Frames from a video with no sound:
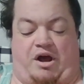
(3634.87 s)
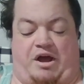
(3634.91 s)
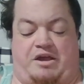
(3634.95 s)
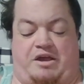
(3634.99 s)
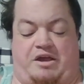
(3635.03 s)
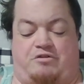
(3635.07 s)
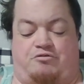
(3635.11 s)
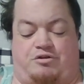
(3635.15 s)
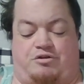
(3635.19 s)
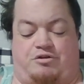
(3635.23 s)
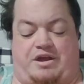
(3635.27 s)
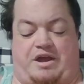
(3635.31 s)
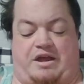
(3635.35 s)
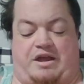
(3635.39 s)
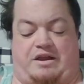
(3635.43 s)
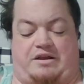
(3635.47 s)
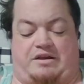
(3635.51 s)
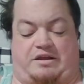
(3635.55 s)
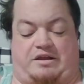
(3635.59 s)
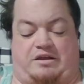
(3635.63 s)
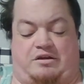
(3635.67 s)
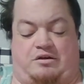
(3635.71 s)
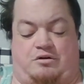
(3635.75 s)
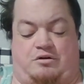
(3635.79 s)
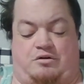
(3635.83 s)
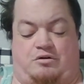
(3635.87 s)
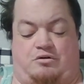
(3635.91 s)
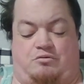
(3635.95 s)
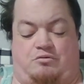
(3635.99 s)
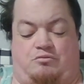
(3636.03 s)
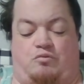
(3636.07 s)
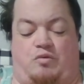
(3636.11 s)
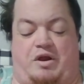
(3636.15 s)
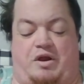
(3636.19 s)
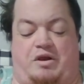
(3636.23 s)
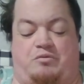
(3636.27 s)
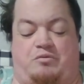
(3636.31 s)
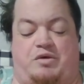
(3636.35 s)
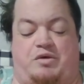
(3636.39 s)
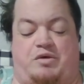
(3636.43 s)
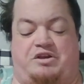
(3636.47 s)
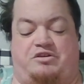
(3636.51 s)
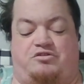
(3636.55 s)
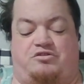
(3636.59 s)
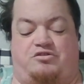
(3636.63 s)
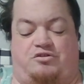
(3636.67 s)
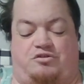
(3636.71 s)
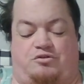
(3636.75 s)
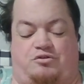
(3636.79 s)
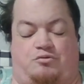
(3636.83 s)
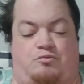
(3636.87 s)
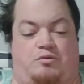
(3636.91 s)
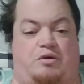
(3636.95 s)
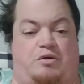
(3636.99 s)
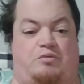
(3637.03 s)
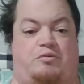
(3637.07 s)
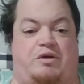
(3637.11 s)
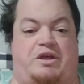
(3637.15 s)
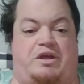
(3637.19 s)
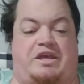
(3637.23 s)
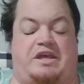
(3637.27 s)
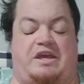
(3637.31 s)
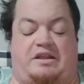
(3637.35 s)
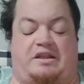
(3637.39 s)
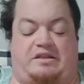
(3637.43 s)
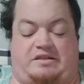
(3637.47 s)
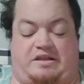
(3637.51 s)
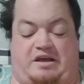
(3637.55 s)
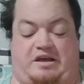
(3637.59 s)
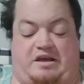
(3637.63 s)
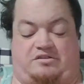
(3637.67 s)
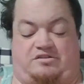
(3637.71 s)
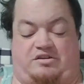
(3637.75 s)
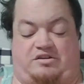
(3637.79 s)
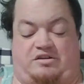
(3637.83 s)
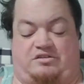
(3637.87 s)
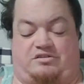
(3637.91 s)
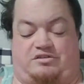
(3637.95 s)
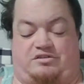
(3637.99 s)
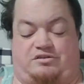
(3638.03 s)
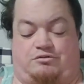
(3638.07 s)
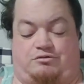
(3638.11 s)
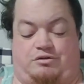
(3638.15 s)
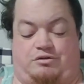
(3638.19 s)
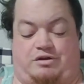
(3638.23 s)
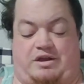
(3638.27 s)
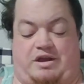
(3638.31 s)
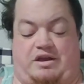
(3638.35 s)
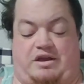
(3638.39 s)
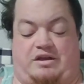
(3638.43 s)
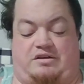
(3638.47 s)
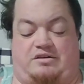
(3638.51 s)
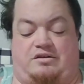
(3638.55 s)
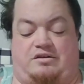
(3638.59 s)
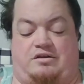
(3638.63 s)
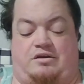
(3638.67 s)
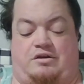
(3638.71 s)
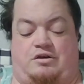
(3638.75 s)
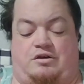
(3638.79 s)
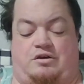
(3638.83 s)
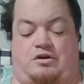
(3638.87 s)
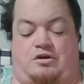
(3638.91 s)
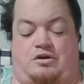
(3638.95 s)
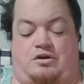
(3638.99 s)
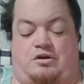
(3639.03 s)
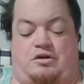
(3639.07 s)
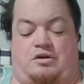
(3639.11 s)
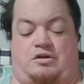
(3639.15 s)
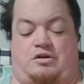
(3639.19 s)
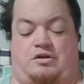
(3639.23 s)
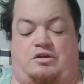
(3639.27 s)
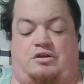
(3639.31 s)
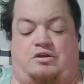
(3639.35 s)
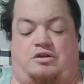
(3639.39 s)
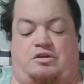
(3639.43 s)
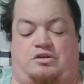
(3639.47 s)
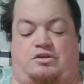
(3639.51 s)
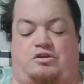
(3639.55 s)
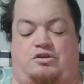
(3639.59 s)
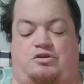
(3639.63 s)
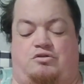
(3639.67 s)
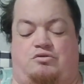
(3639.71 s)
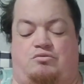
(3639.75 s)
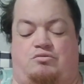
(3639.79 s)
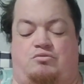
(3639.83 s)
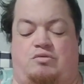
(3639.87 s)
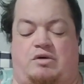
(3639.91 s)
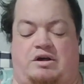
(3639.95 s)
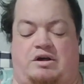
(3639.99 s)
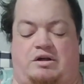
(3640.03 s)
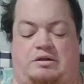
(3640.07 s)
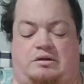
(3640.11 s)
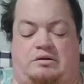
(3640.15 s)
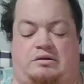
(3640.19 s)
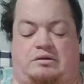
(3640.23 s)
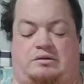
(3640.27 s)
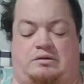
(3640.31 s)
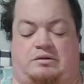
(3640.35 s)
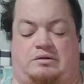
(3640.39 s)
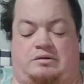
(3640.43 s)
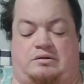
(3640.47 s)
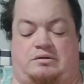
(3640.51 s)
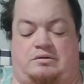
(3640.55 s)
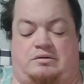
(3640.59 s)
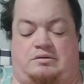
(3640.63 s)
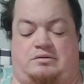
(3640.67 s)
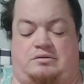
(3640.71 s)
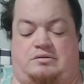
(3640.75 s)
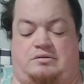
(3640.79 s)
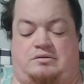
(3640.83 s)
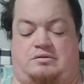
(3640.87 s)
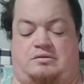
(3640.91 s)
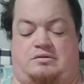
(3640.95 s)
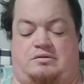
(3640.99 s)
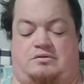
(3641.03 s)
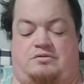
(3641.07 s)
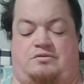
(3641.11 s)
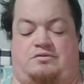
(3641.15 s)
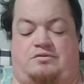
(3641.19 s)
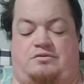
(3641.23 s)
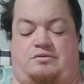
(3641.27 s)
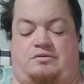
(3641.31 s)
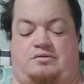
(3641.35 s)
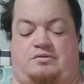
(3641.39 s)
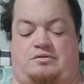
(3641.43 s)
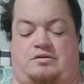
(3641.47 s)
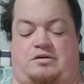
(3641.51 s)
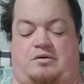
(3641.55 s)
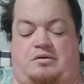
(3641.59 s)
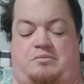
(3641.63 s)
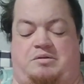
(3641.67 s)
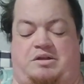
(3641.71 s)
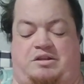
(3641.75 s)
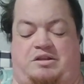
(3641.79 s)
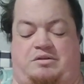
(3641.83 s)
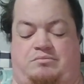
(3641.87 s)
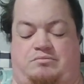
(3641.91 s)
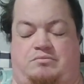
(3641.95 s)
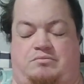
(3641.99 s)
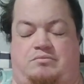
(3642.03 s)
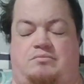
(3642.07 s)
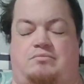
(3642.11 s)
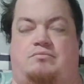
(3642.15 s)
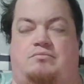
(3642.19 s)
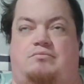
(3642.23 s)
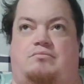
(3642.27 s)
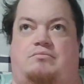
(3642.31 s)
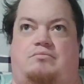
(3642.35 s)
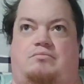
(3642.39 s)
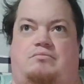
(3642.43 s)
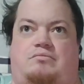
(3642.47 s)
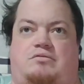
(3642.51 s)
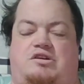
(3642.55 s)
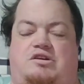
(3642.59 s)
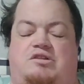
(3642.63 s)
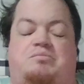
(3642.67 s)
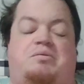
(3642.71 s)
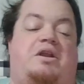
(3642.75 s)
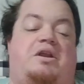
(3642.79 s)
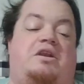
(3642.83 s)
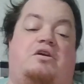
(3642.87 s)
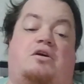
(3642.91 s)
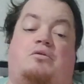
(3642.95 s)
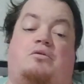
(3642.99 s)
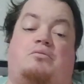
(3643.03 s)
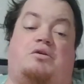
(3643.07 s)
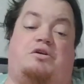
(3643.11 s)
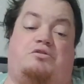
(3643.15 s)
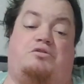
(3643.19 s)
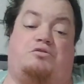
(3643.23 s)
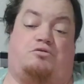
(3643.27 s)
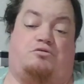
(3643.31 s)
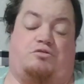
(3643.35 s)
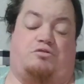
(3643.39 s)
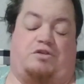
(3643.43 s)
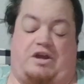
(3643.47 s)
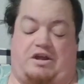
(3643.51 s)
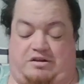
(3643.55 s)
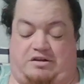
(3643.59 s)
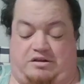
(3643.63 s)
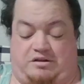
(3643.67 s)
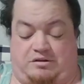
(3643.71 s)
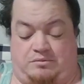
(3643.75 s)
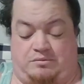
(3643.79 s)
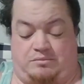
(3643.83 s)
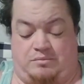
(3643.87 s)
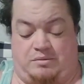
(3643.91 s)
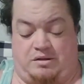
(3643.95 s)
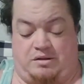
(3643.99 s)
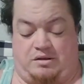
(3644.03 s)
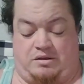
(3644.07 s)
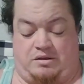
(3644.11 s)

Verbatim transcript: by creating when we do when we get that chance to create you will i mean depending on what you're creating